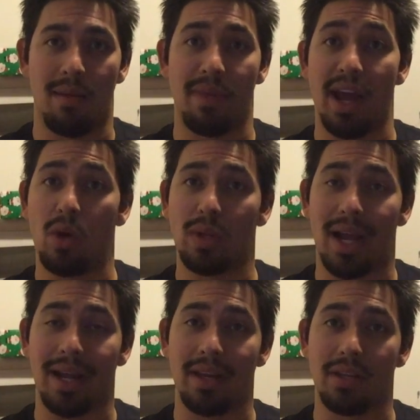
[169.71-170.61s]
they
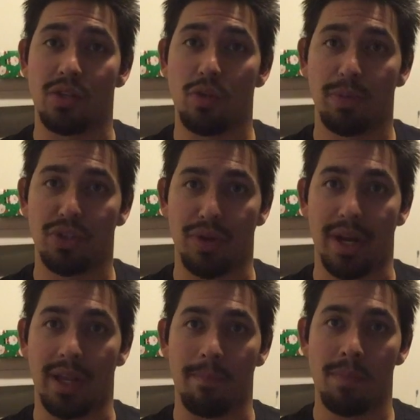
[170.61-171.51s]
outline in Super
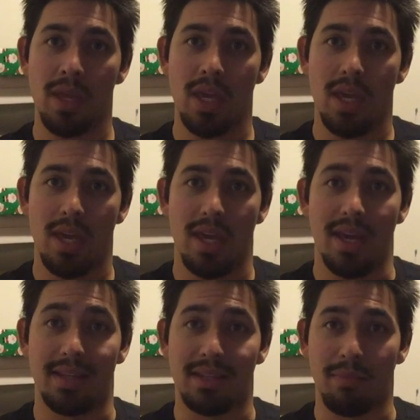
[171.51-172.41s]
Training
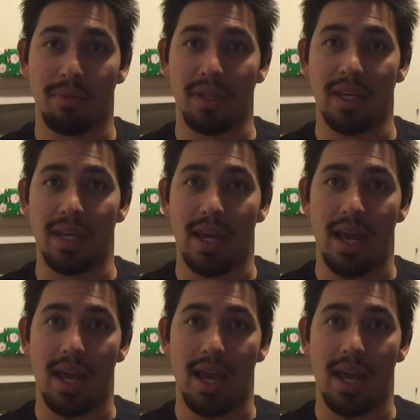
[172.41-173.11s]
is simply